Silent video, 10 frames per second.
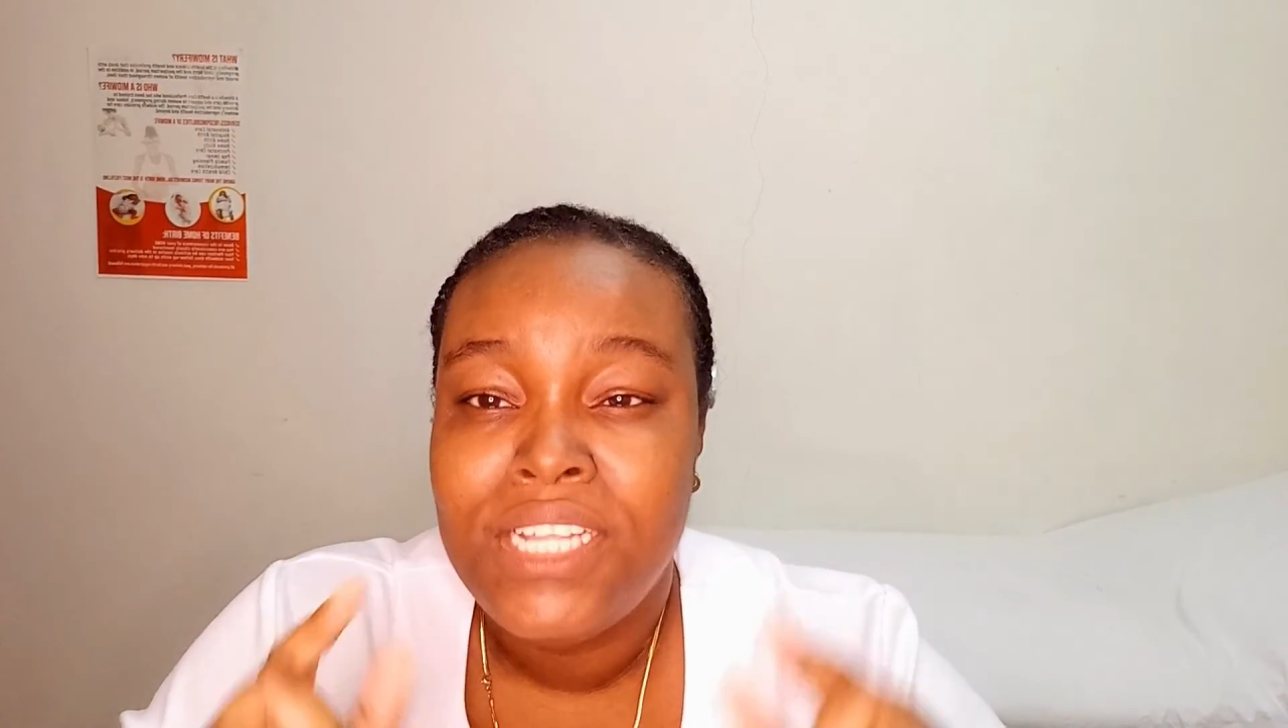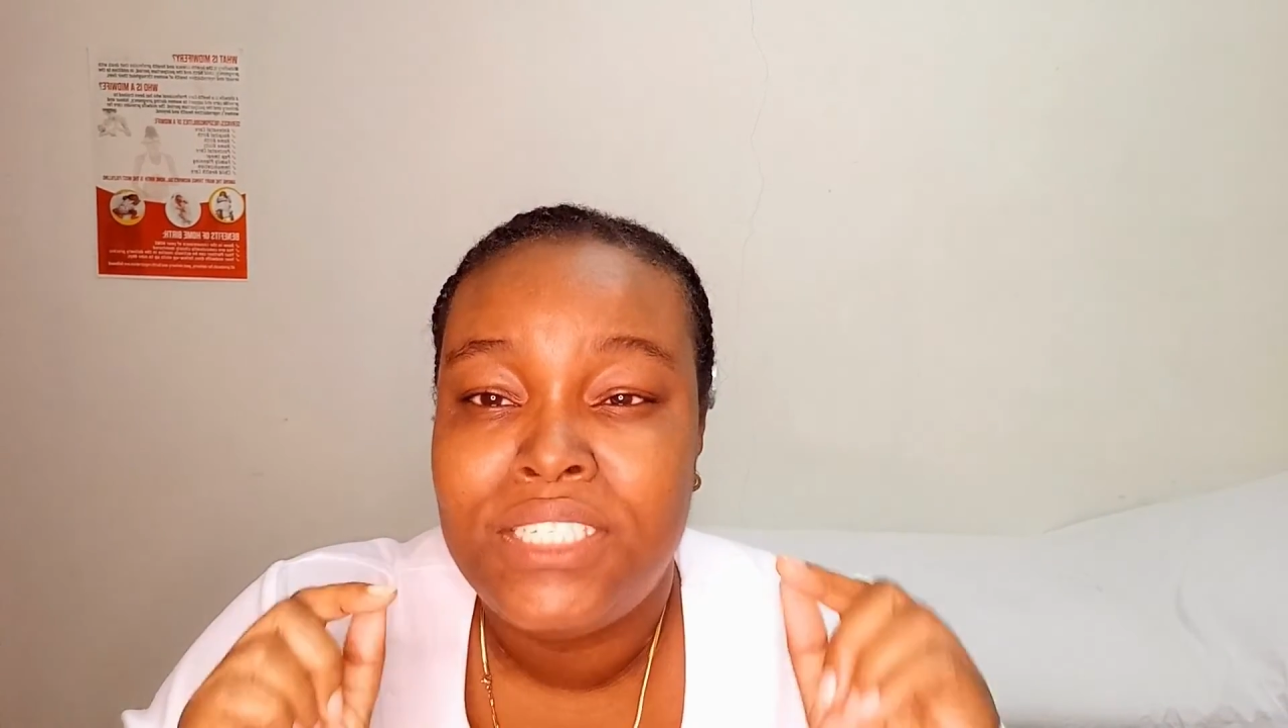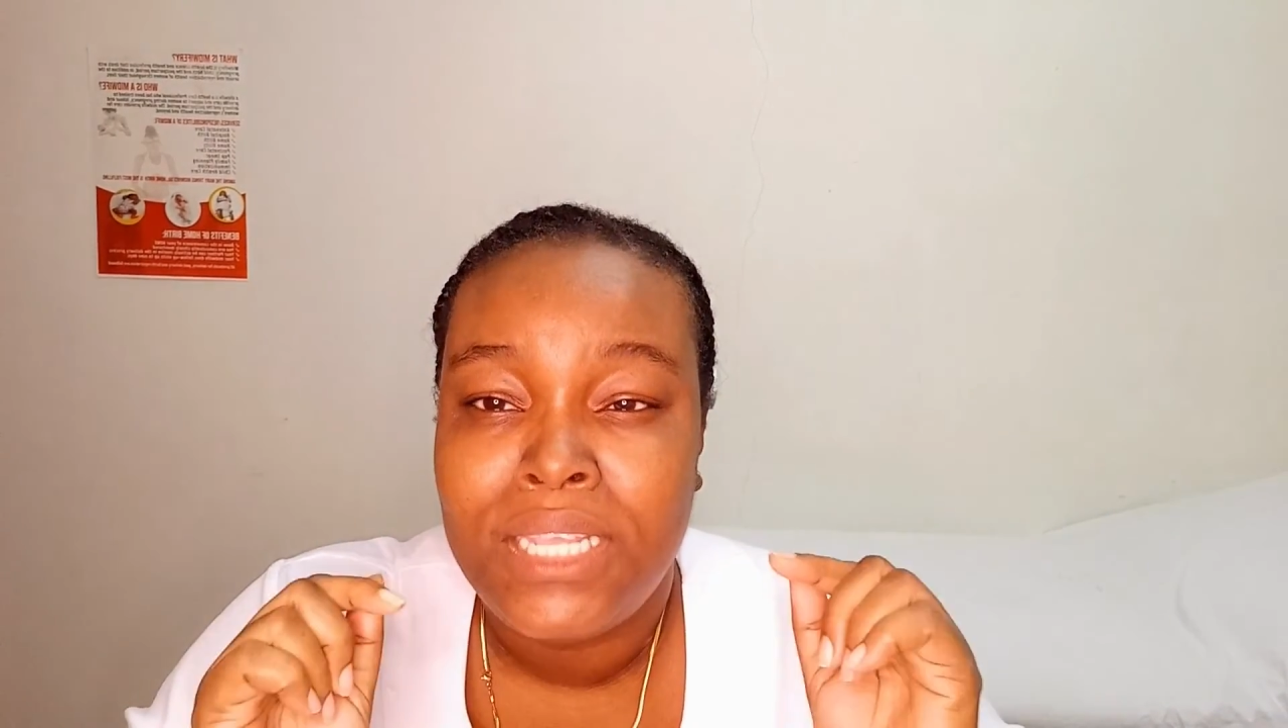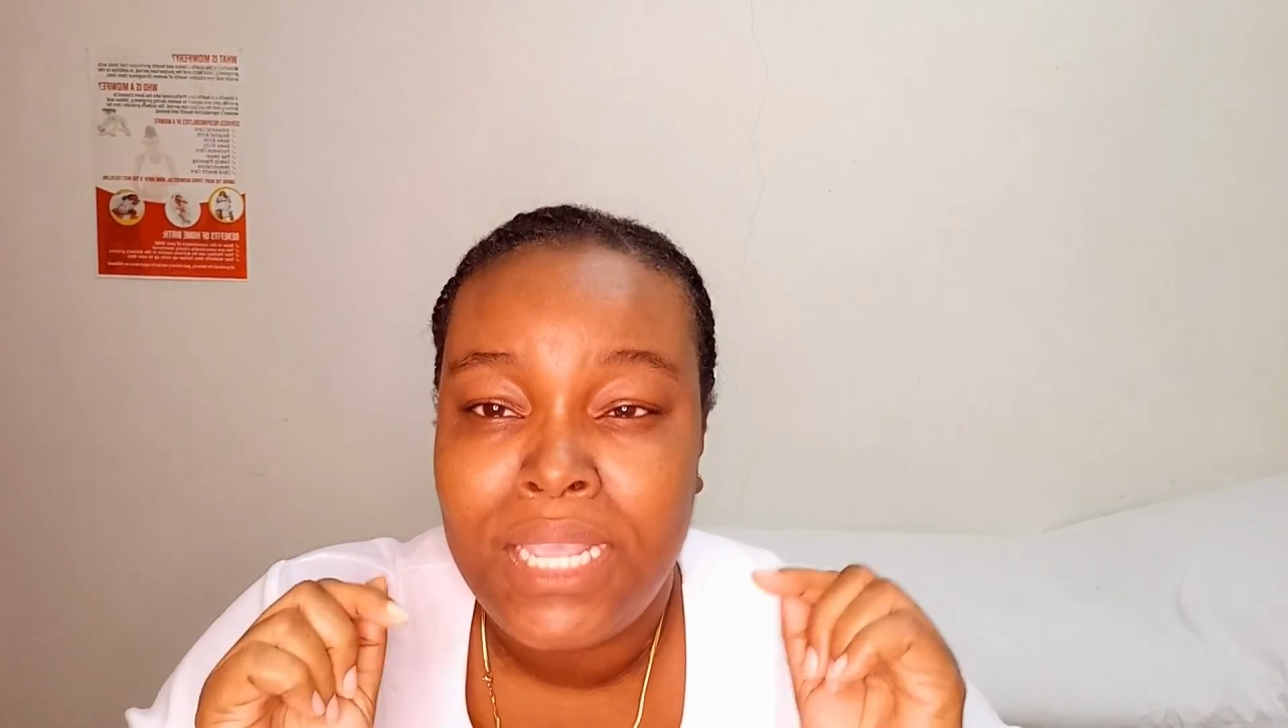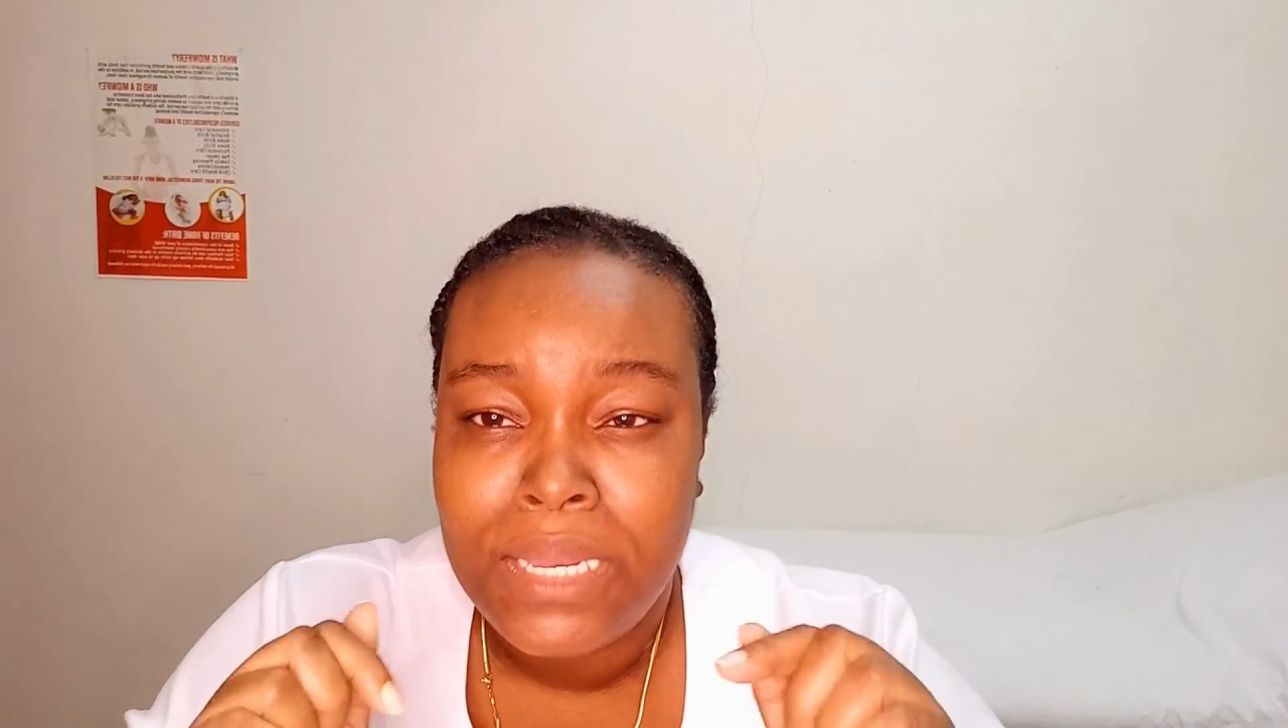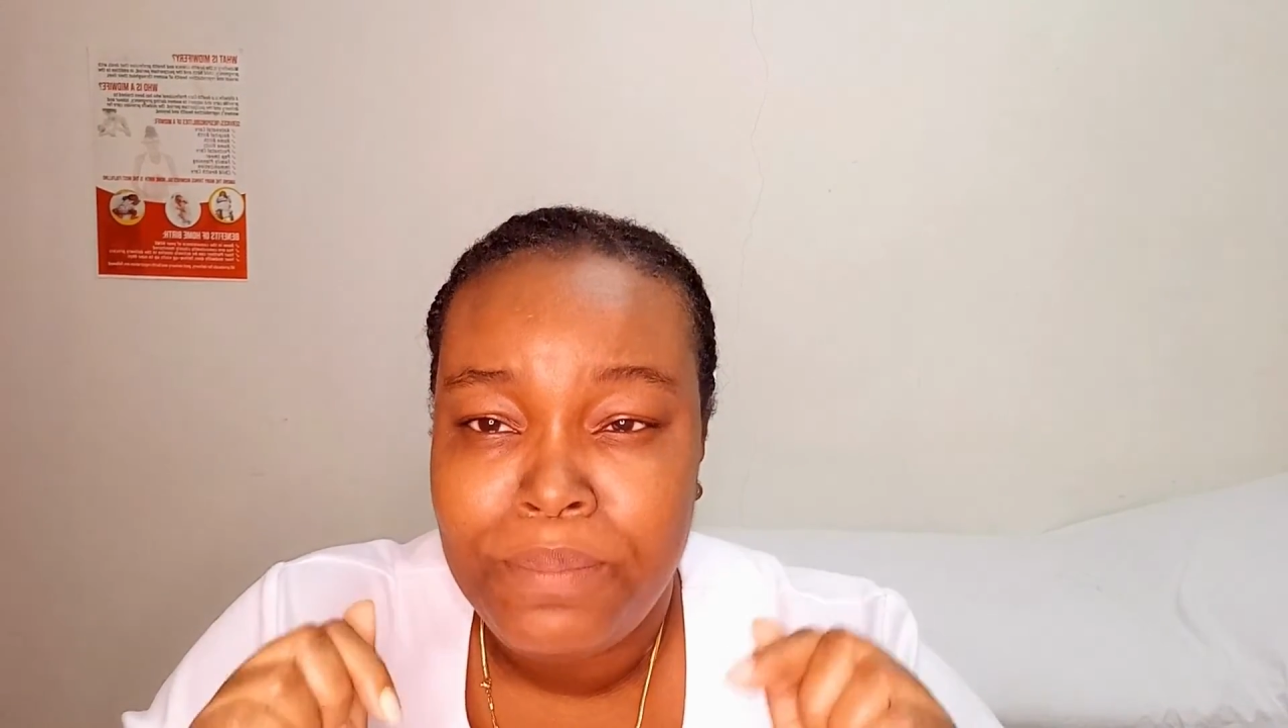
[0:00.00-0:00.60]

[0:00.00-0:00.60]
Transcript: to hit